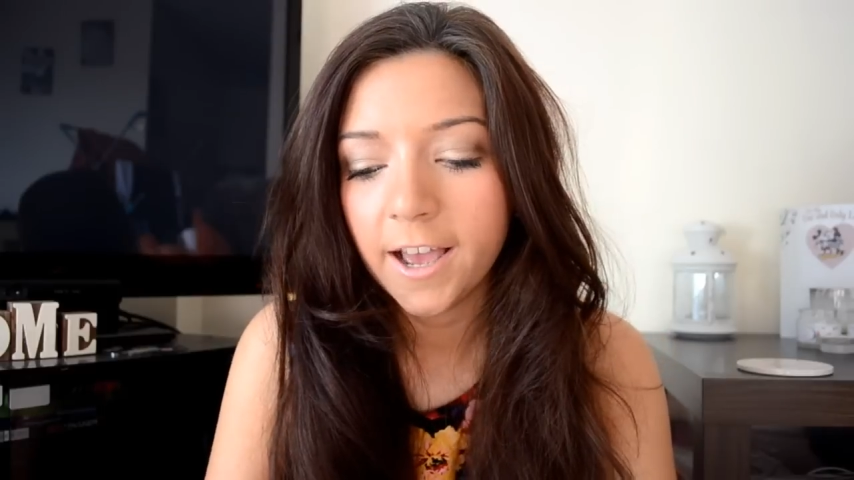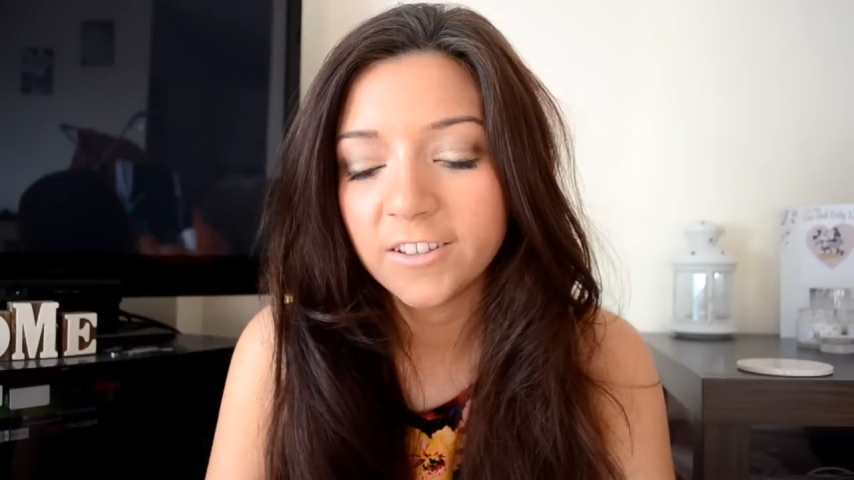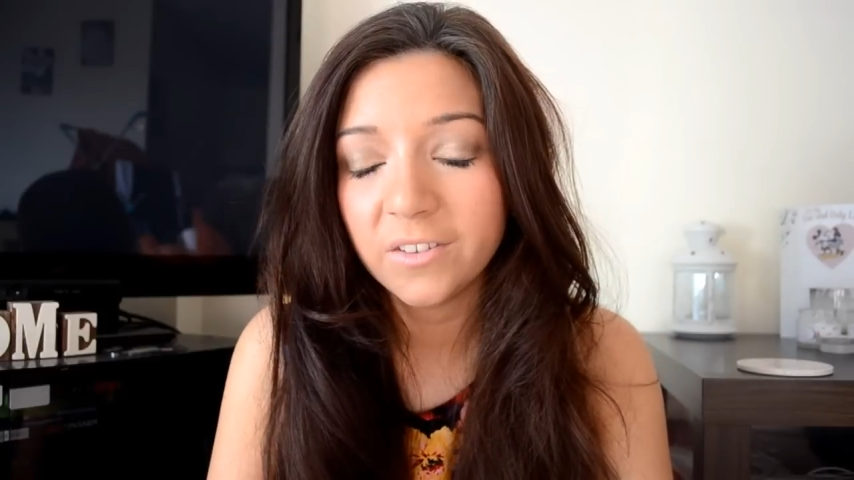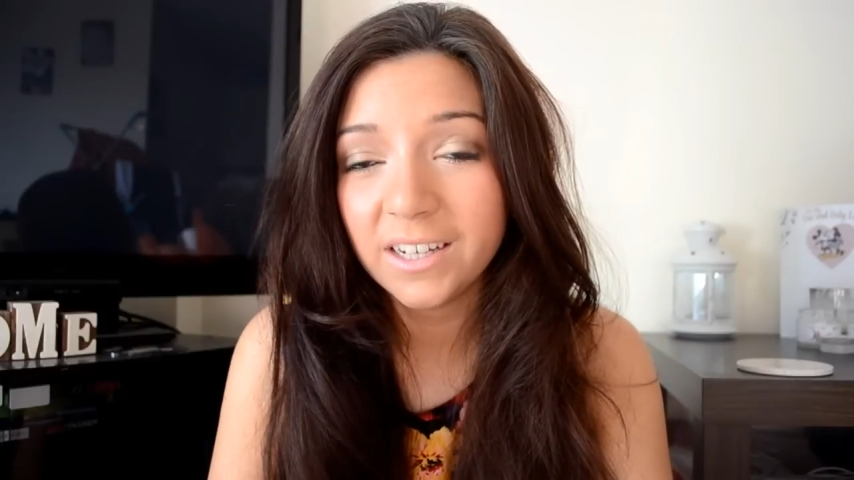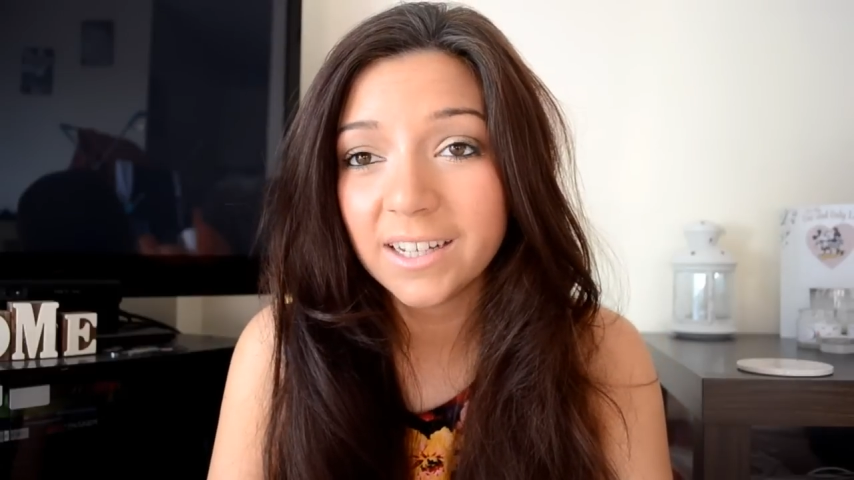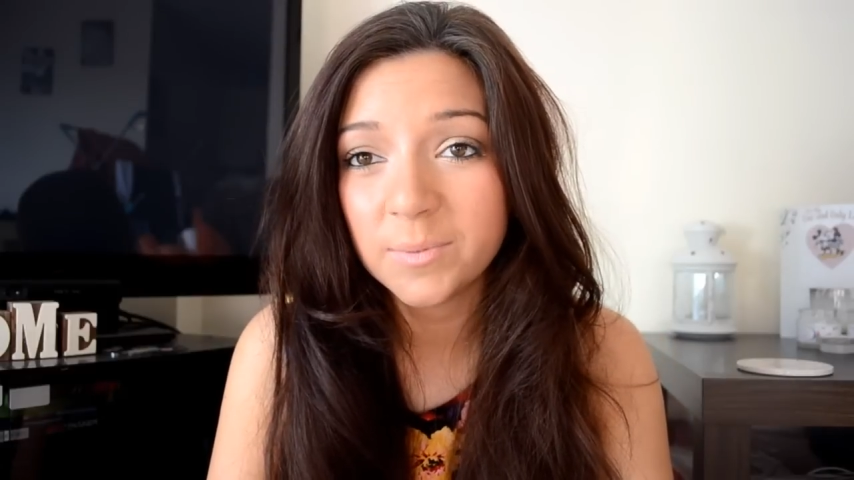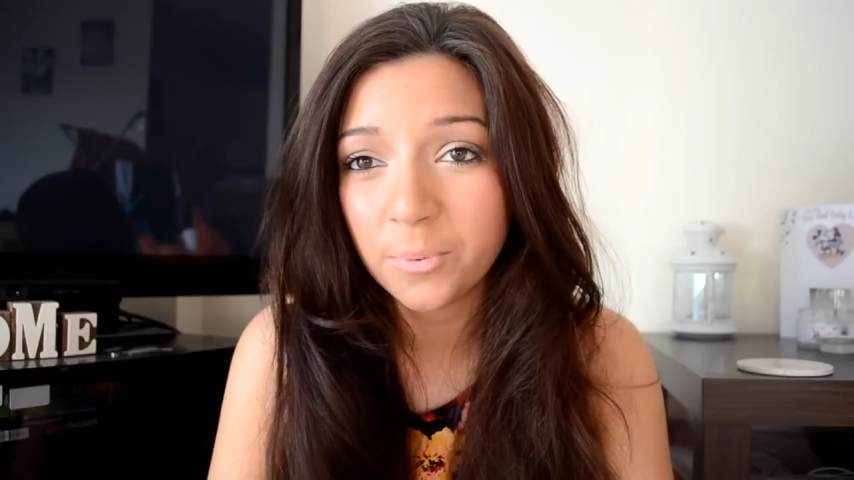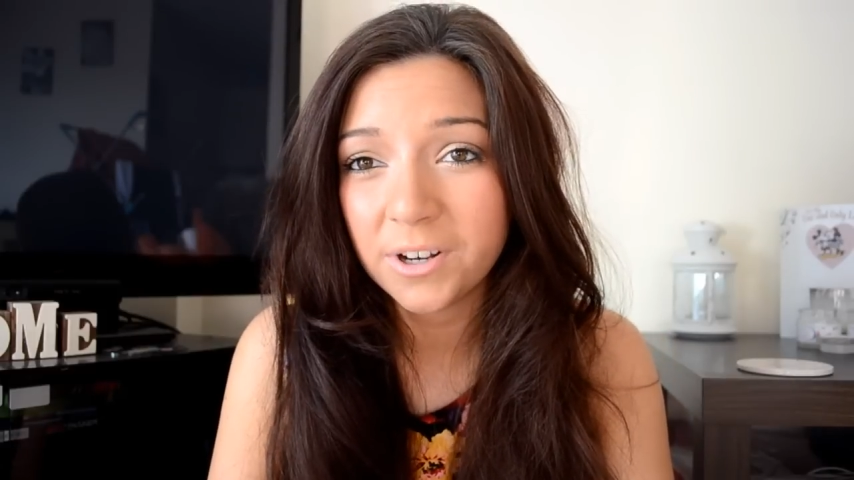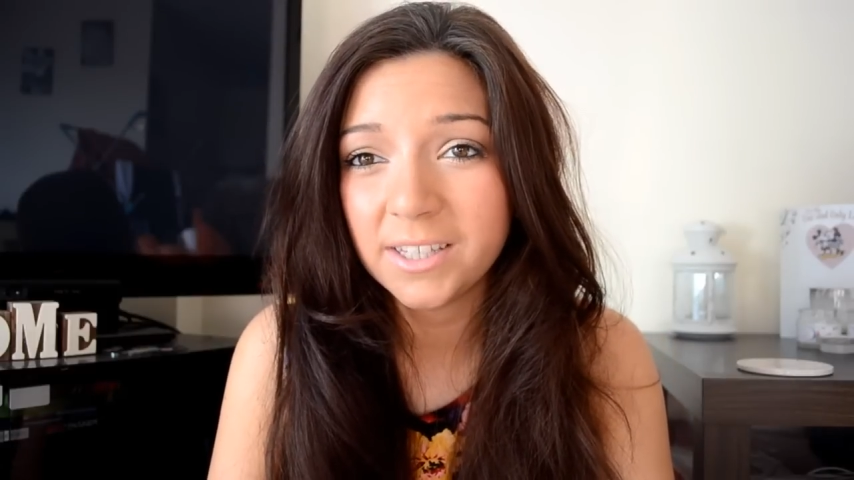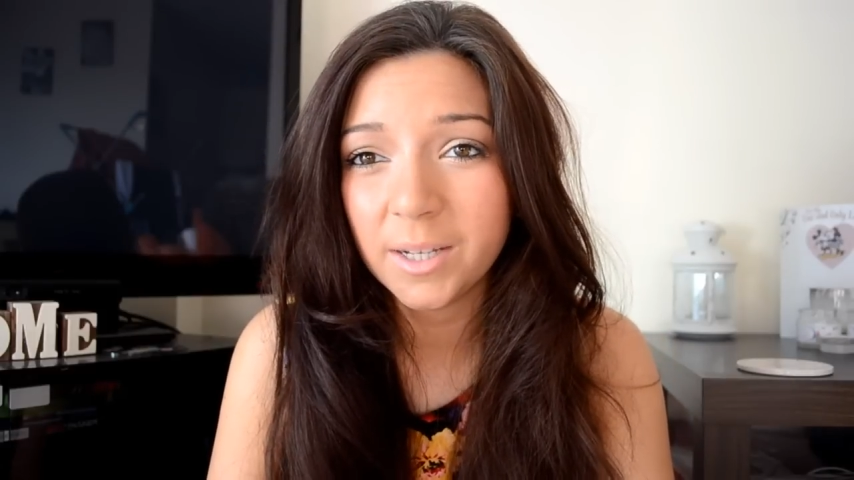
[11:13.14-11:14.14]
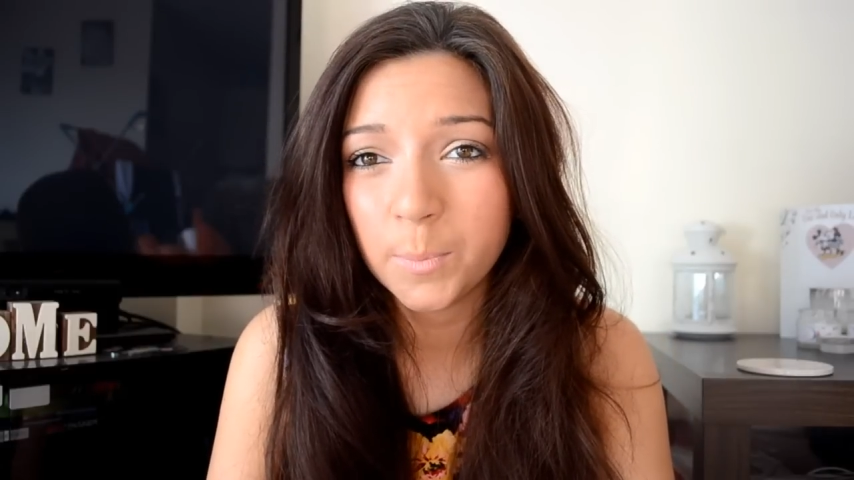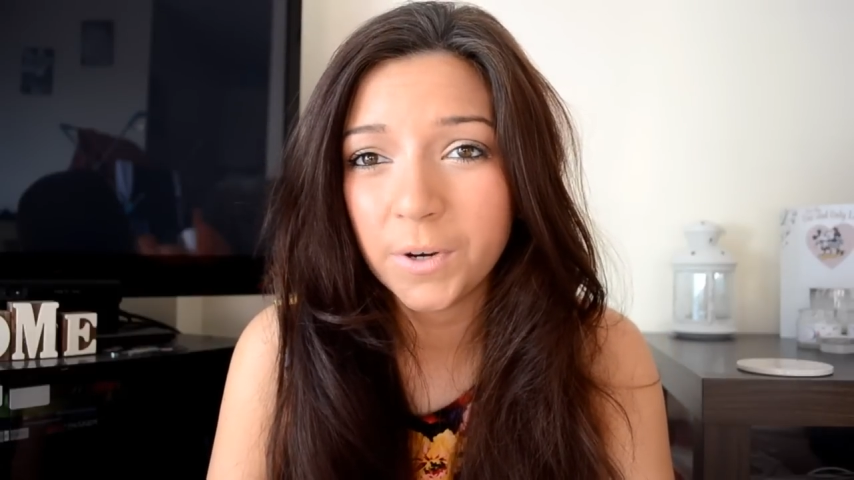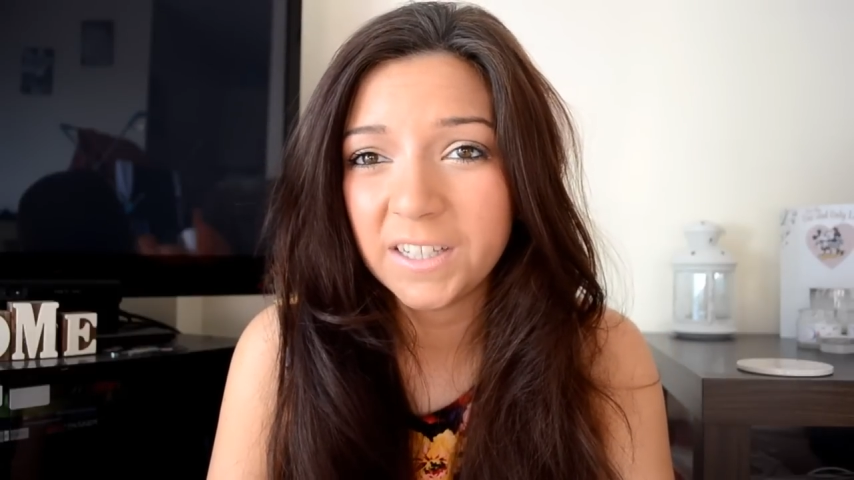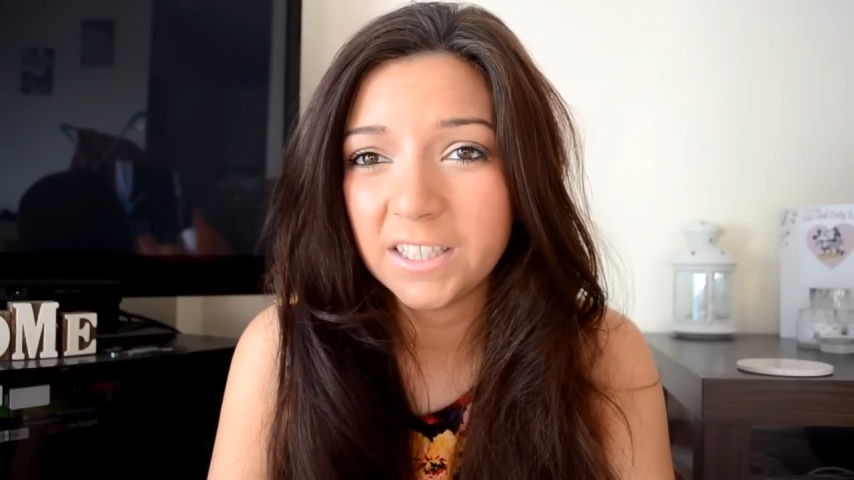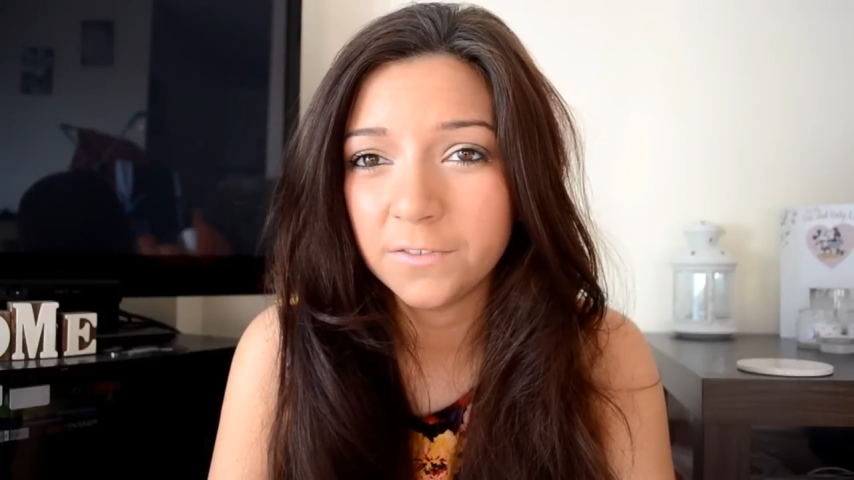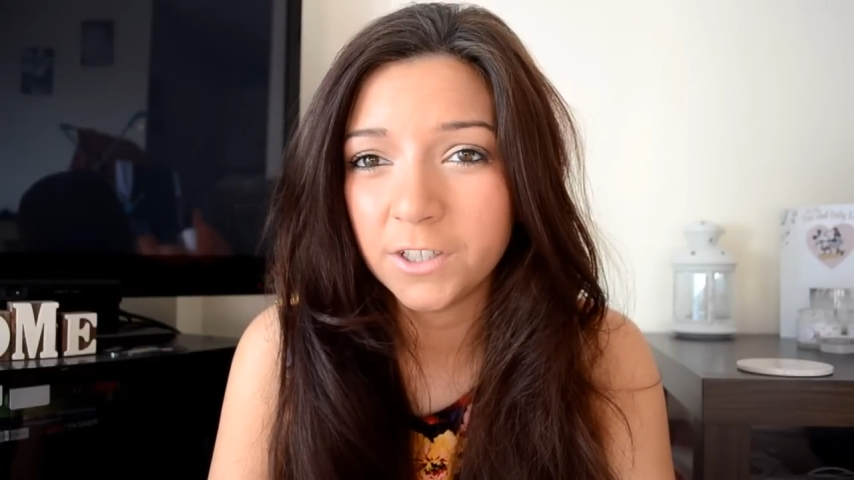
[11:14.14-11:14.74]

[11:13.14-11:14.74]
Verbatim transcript: so I think that's pretty impressive